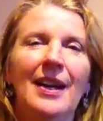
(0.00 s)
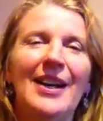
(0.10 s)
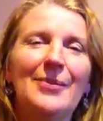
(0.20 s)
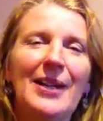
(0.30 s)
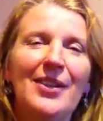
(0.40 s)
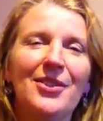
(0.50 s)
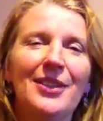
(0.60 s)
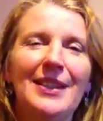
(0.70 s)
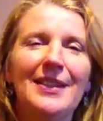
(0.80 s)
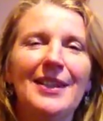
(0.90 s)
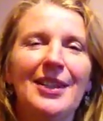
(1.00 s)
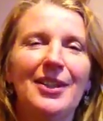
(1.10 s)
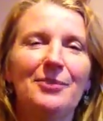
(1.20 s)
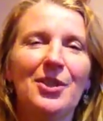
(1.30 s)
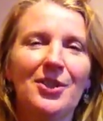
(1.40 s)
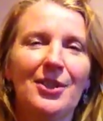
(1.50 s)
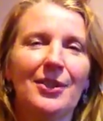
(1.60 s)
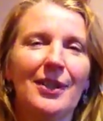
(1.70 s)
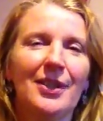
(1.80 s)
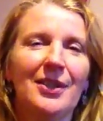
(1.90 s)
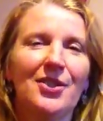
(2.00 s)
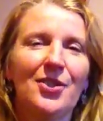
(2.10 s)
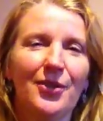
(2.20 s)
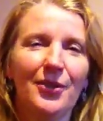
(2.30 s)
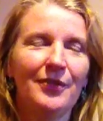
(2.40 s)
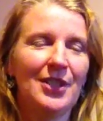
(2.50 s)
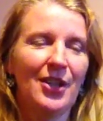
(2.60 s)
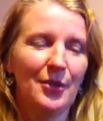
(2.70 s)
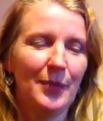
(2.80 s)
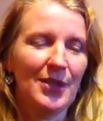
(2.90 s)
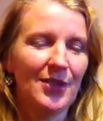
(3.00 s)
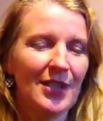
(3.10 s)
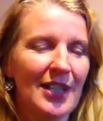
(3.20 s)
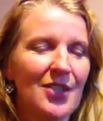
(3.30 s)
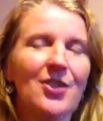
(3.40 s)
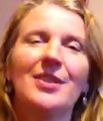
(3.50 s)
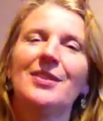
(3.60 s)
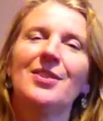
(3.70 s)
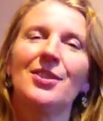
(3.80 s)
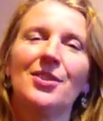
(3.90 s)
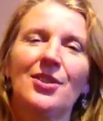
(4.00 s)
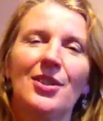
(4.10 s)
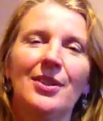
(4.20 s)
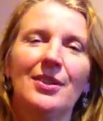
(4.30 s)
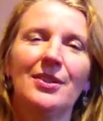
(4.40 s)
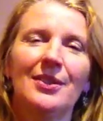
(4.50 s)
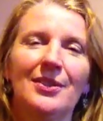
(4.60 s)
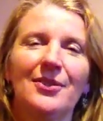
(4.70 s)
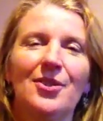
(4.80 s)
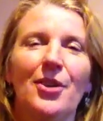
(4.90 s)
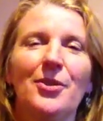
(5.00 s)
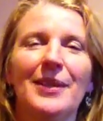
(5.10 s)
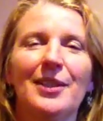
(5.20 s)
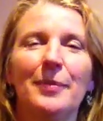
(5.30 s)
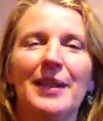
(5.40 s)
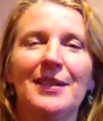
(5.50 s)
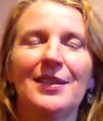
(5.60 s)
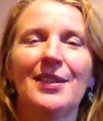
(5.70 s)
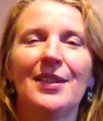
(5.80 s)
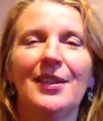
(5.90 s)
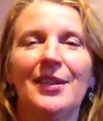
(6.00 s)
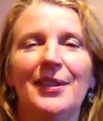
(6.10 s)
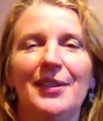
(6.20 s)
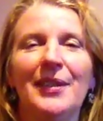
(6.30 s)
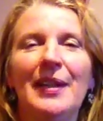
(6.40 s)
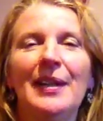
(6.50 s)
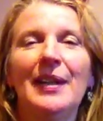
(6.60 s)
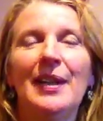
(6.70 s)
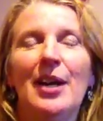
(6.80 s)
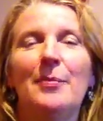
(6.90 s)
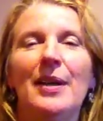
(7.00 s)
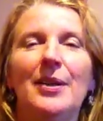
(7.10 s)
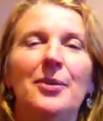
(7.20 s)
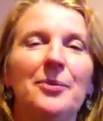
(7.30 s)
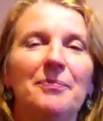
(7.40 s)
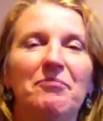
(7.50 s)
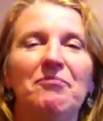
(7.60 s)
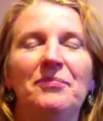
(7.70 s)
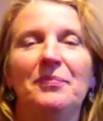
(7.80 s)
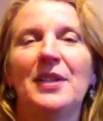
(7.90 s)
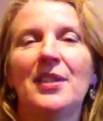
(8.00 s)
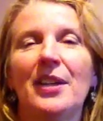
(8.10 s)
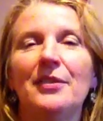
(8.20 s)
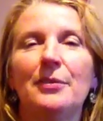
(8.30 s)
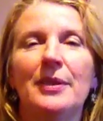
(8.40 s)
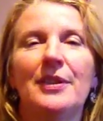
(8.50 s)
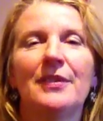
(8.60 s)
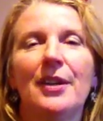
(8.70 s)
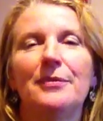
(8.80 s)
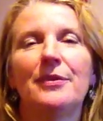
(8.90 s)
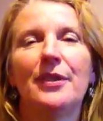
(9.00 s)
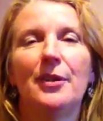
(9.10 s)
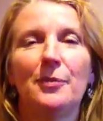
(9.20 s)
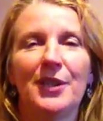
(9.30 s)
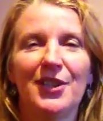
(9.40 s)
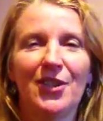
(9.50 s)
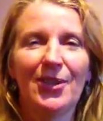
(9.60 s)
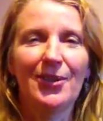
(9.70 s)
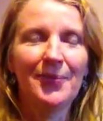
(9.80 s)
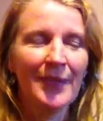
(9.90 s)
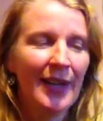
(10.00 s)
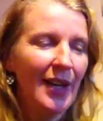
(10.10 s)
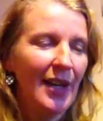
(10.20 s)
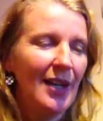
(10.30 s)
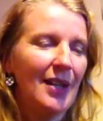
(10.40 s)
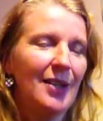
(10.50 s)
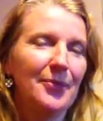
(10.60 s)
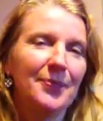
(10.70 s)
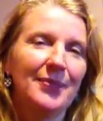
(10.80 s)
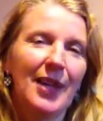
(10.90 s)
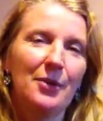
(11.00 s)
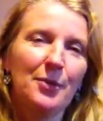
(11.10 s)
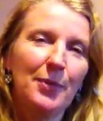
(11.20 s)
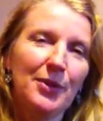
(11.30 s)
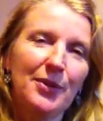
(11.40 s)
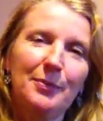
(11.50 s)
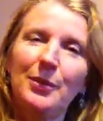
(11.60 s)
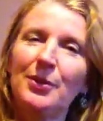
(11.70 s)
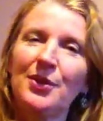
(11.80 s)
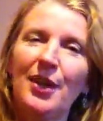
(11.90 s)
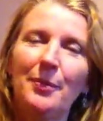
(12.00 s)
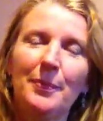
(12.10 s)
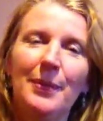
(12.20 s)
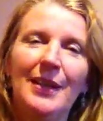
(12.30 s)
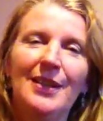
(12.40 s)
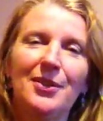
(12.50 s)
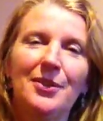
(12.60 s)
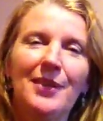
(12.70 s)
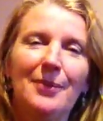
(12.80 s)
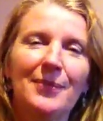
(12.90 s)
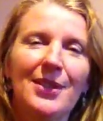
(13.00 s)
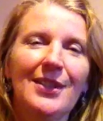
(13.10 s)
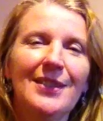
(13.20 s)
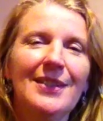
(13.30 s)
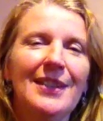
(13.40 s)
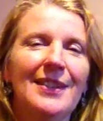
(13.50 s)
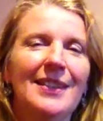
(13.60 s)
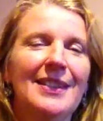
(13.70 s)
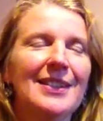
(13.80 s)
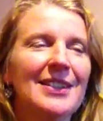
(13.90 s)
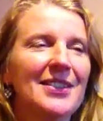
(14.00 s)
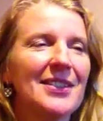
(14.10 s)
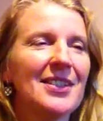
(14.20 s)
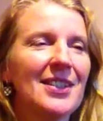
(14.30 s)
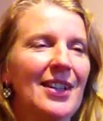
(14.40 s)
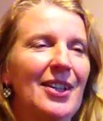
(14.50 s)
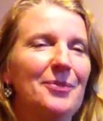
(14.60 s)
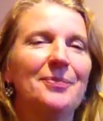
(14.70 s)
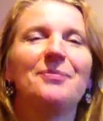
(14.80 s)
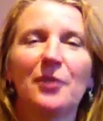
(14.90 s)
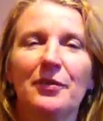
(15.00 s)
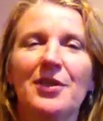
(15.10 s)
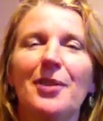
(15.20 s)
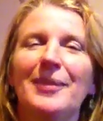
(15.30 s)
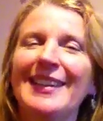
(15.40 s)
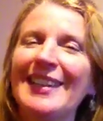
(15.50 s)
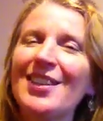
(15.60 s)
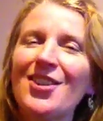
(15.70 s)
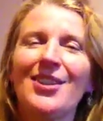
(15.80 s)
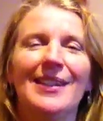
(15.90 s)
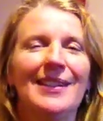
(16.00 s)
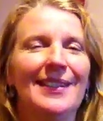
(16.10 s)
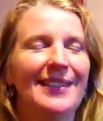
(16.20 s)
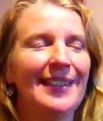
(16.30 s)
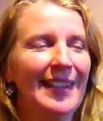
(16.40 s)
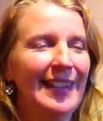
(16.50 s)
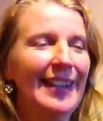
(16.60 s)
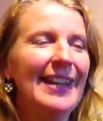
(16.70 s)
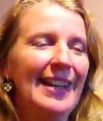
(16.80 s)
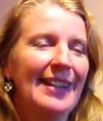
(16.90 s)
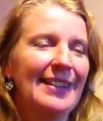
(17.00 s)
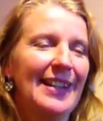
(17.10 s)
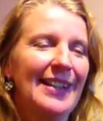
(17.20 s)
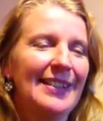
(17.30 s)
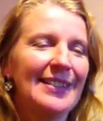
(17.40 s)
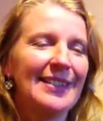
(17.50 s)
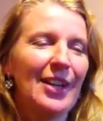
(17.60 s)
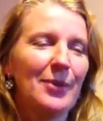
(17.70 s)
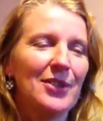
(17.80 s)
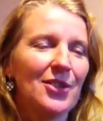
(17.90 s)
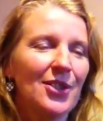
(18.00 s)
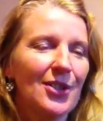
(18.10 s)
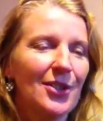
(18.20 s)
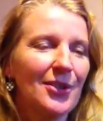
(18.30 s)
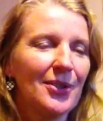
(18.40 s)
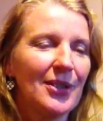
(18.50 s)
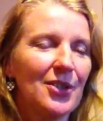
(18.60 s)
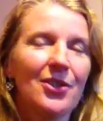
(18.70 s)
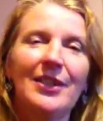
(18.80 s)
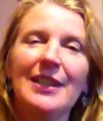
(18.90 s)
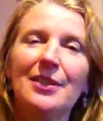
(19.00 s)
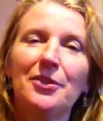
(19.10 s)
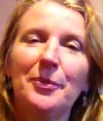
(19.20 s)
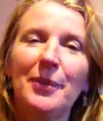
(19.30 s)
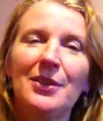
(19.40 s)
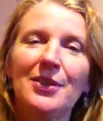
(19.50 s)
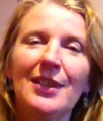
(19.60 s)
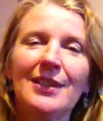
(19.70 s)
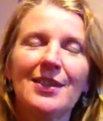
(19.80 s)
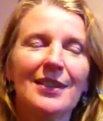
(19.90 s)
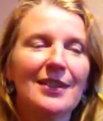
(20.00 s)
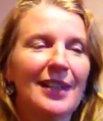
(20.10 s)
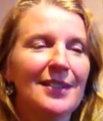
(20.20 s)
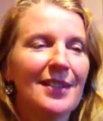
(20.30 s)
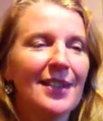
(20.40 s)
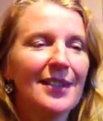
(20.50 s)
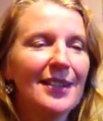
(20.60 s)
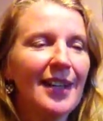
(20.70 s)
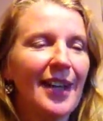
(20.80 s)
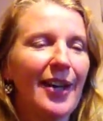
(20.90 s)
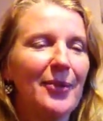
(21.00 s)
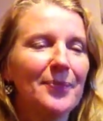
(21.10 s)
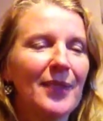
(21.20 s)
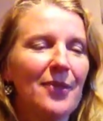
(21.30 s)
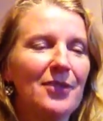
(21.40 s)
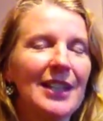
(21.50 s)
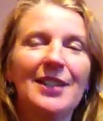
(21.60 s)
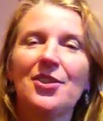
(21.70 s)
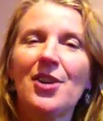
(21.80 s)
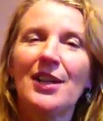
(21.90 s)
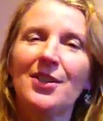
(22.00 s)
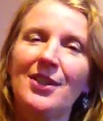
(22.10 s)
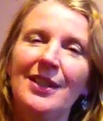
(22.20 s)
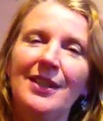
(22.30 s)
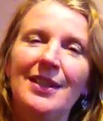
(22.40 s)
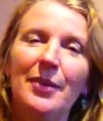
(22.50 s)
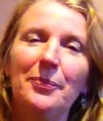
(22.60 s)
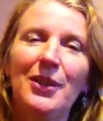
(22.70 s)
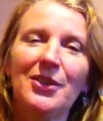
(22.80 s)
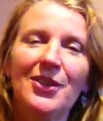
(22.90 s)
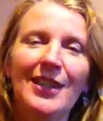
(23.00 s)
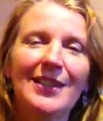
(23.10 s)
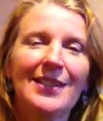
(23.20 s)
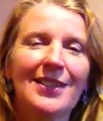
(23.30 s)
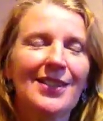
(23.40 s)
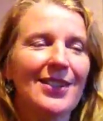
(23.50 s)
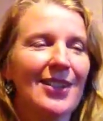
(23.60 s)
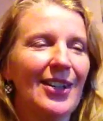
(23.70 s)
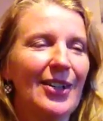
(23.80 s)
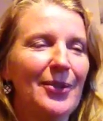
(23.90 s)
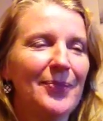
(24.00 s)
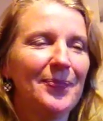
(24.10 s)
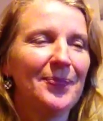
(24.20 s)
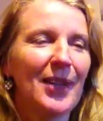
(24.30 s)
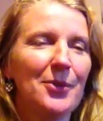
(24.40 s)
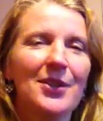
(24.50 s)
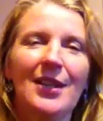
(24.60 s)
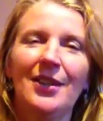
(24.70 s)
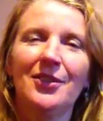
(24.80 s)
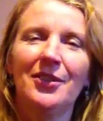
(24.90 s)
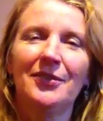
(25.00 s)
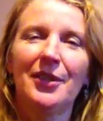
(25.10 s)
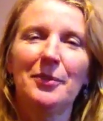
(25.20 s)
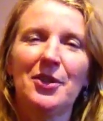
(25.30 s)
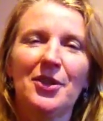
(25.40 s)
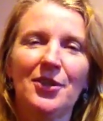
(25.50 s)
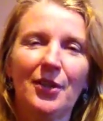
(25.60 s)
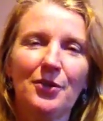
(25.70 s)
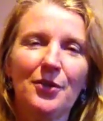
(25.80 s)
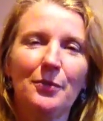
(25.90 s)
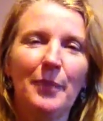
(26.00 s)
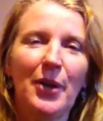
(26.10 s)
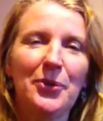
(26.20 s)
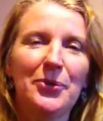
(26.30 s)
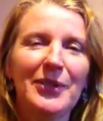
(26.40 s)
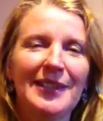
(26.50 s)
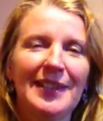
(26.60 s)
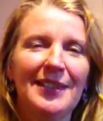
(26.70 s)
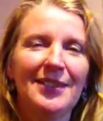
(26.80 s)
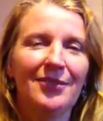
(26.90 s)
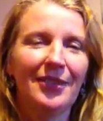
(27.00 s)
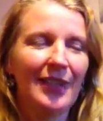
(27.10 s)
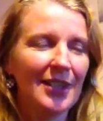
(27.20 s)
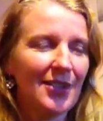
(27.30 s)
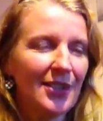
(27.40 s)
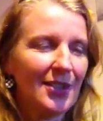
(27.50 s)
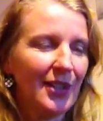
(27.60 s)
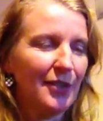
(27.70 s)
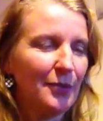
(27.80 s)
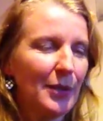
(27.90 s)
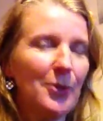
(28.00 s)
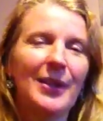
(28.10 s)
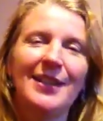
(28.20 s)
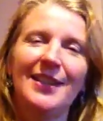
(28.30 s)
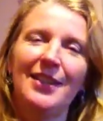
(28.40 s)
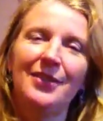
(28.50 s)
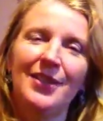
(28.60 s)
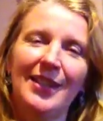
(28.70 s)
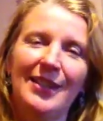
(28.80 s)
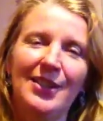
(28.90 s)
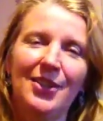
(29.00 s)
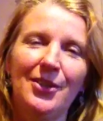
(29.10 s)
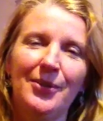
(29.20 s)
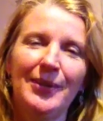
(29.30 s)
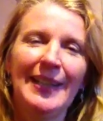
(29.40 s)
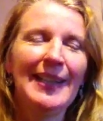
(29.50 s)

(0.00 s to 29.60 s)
I'm Katherine. I'm just doing a short video presentation just to show you a little bit about myself, where I come from, what I do. I was born and brought up in Northampton in England, obviously I'm English. Then I went to do a degree in law and politics in London. I'm really interested in politics. I would say I've got very much a social bone, and it reflects itself pretty well in everything I do.